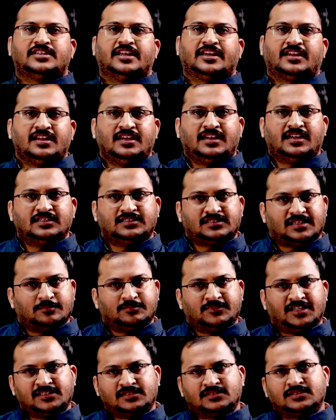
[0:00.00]
technical
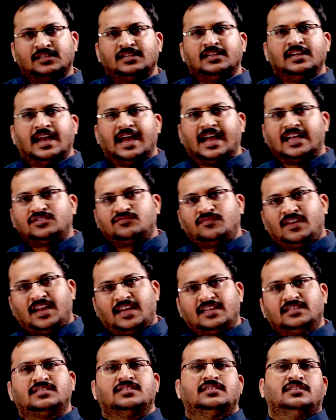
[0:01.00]
subjects as well
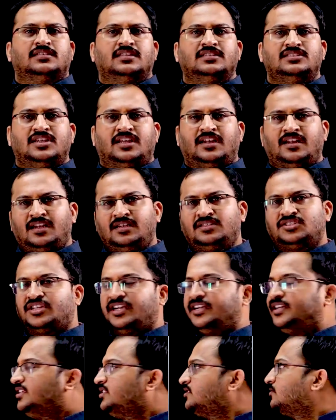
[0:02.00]
as the general
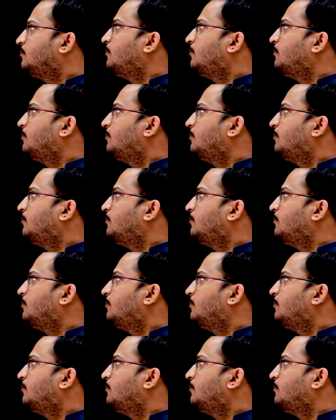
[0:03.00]
studies